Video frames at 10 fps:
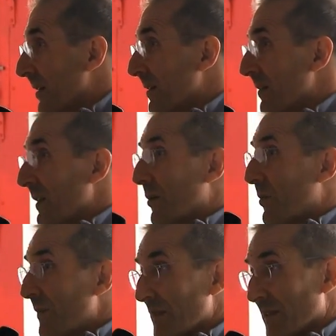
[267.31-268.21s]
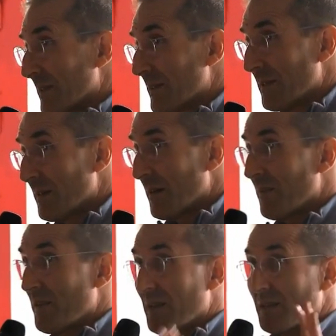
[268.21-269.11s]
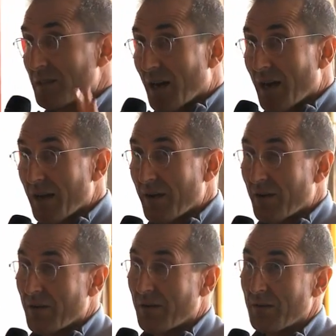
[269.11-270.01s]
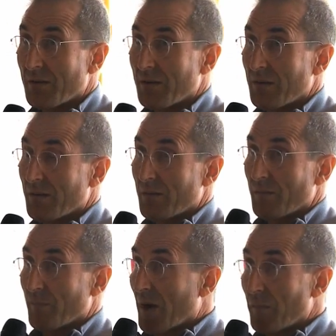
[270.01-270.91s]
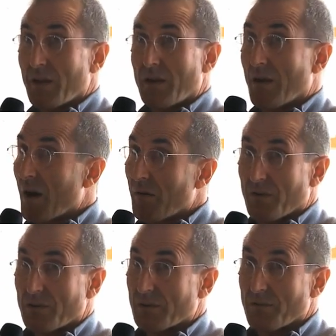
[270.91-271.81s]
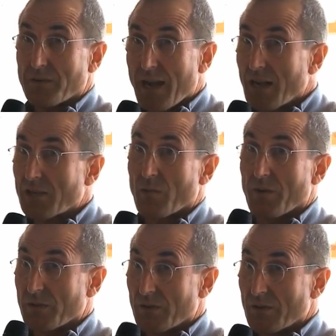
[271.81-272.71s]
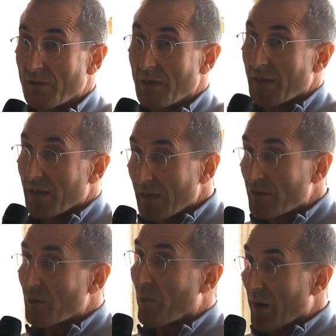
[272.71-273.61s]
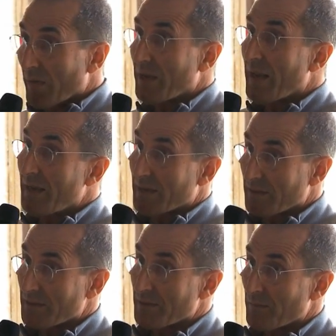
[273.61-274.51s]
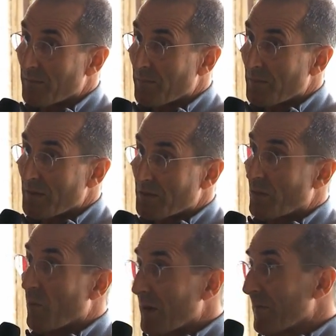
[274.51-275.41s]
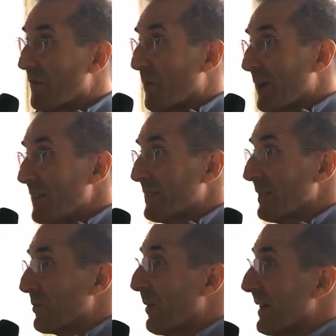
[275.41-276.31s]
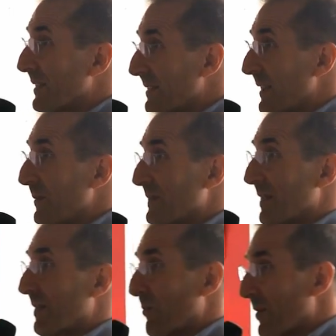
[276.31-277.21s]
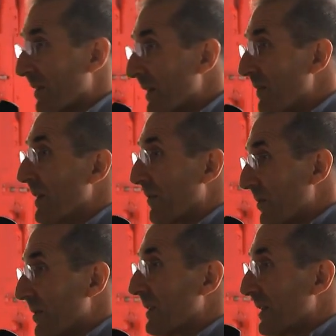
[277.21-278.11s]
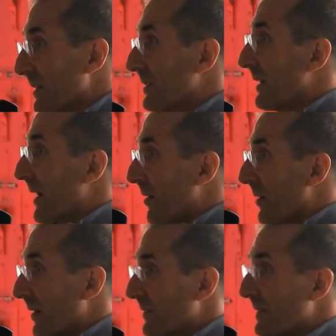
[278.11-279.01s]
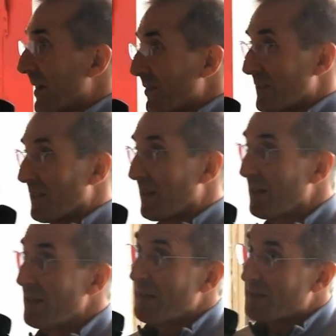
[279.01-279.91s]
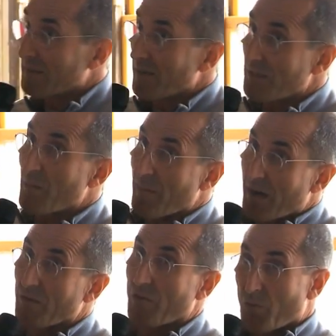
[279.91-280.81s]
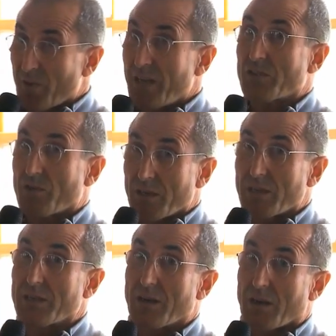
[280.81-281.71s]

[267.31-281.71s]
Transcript: the equivalent of the entire public coffers of tax revenue into private hands. So one of the reasons why it seems that we're living through such an era of scarcity is there's about $3 trillion